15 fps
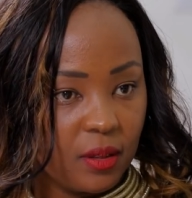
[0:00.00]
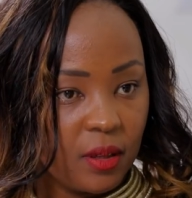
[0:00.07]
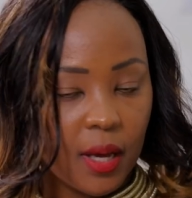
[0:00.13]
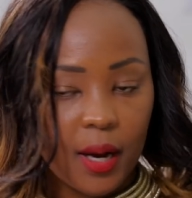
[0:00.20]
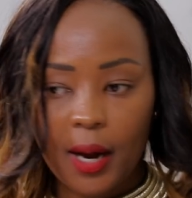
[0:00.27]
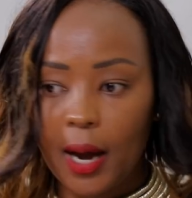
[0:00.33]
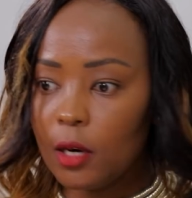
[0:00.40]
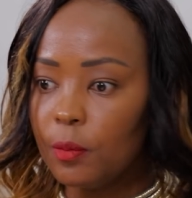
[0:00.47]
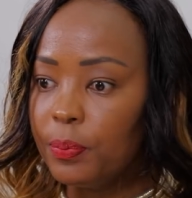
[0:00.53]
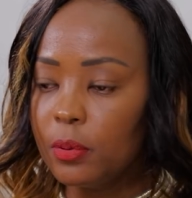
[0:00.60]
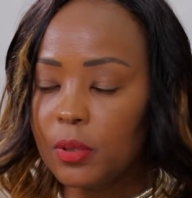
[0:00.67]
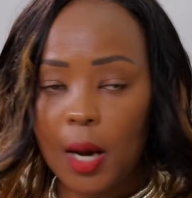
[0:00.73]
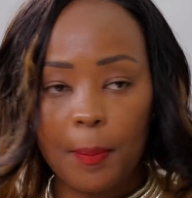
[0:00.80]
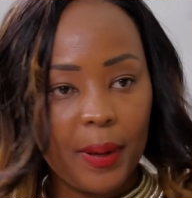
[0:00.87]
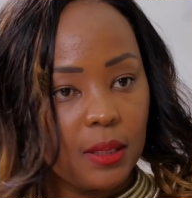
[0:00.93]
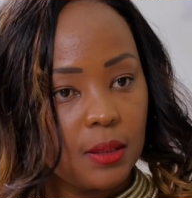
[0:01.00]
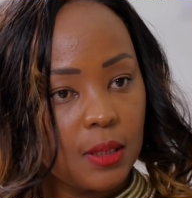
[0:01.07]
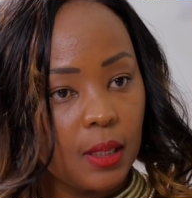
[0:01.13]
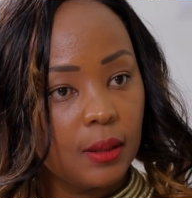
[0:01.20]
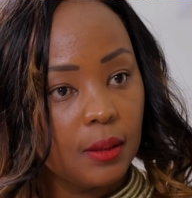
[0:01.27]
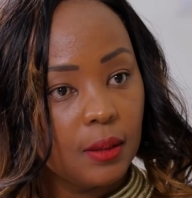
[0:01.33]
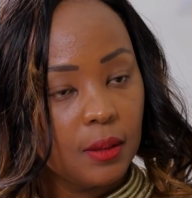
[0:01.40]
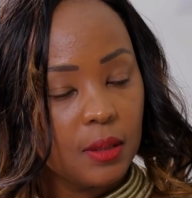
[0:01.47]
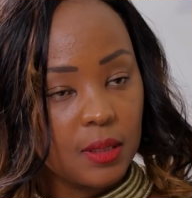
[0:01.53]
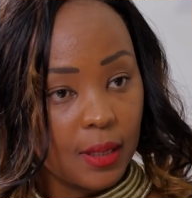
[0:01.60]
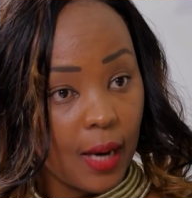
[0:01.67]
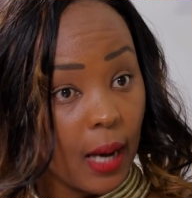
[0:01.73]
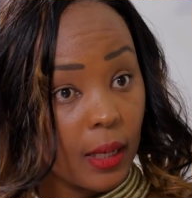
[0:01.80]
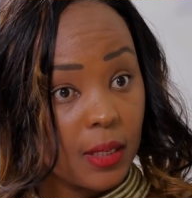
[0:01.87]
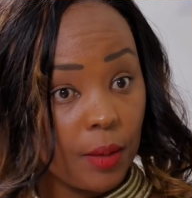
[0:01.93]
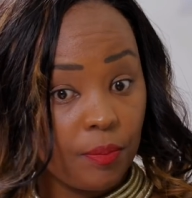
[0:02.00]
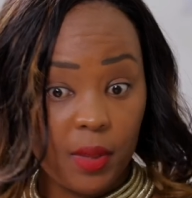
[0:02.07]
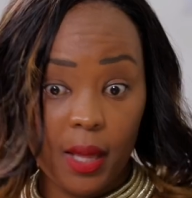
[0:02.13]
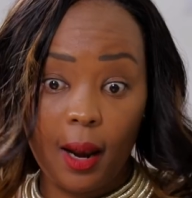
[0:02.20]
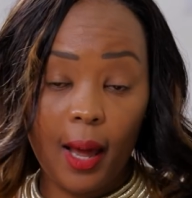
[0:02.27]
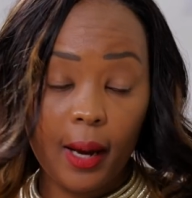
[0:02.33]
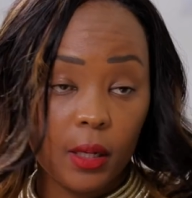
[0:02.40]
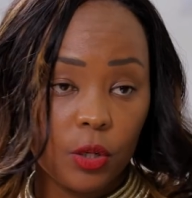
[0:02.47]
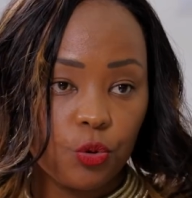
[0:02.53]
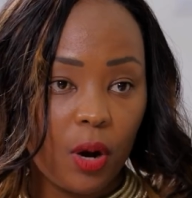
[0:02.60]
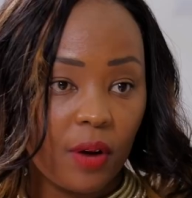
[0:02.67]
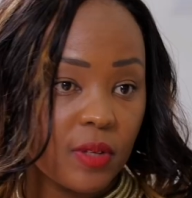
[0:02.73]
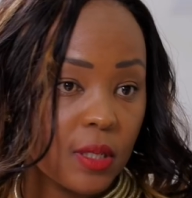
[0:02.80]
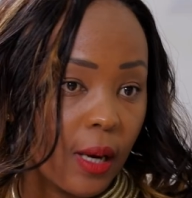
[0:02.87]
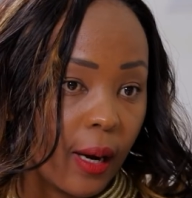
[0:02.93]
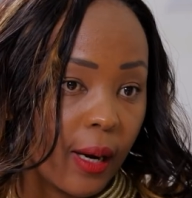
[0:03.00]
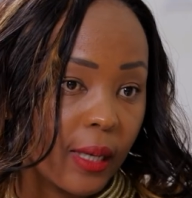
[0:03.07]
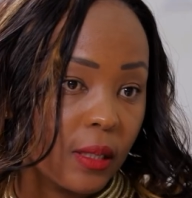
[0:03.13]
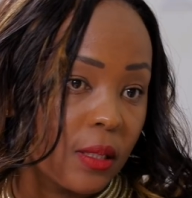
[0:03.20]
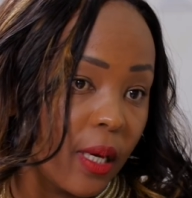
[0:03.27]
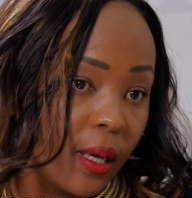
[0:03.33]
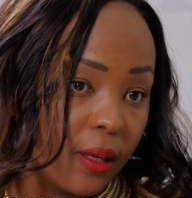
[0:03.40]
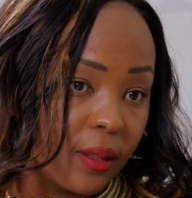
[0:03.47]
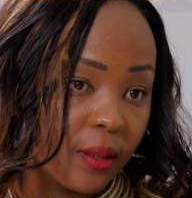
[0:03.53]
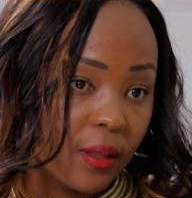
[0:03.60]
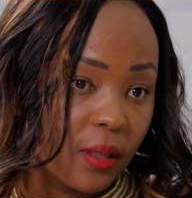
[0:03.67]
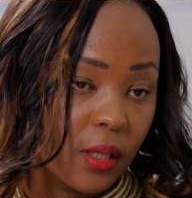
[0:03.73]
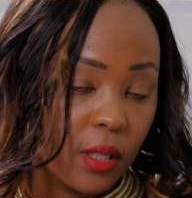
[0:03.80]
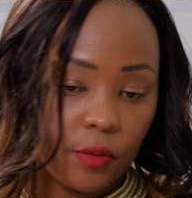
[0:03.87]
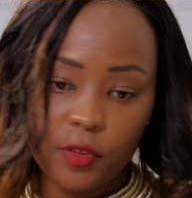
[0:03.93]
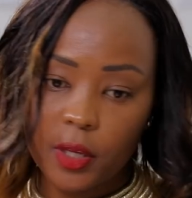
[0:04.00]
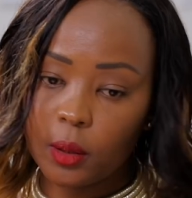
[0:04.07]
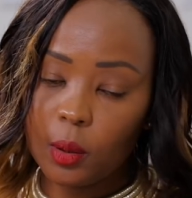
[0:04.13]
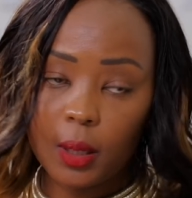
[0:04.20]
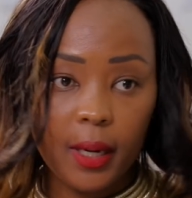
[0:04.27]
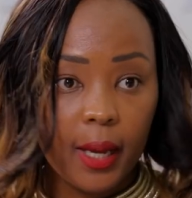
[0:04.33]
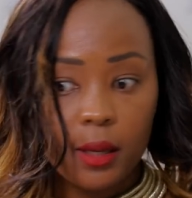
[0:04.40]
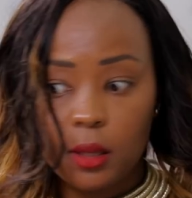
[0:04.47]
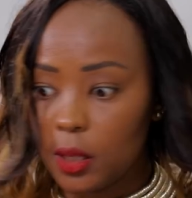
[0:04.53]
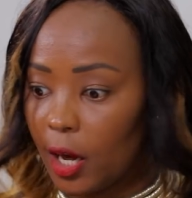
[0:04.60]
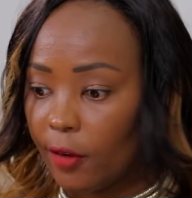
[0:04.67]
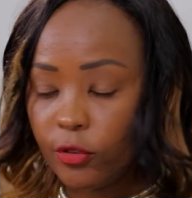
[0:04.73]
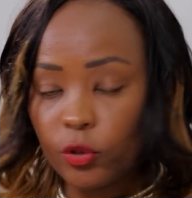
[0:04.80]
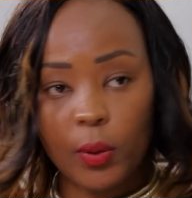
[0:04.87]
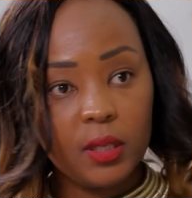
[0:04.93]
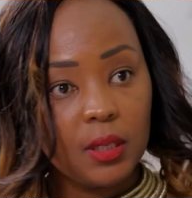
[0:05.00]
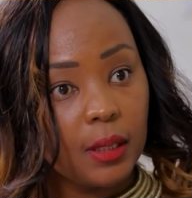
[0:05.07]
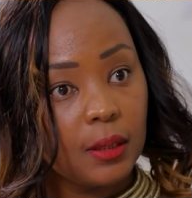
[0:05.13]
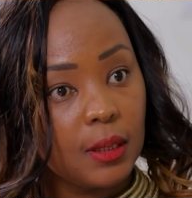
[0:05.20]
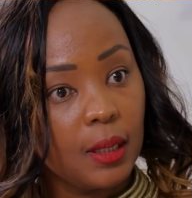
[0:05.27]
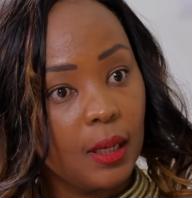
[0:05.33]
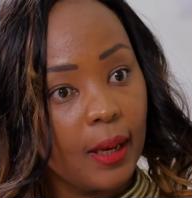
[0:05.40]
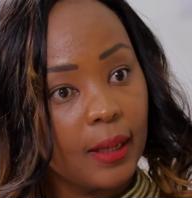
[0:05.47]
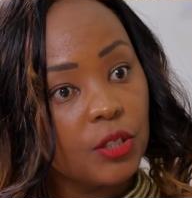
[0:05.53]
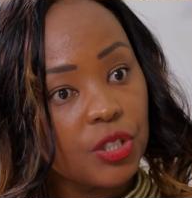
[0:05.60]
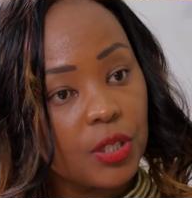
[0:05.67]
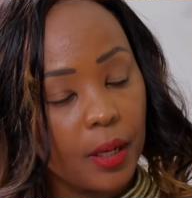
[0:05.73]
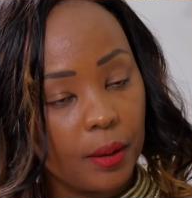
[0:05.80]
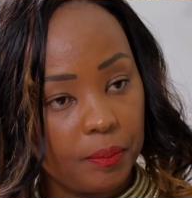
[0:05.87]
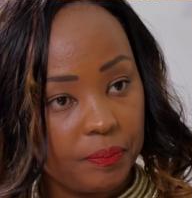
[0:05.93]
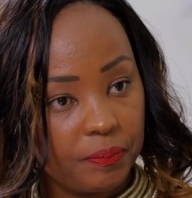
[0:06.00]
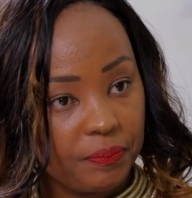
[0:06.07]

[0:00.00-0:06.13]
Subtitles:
They can't put up until snack time. They are lucky to have snack at 10. If they're not lucky, they have to wait until lunchtime.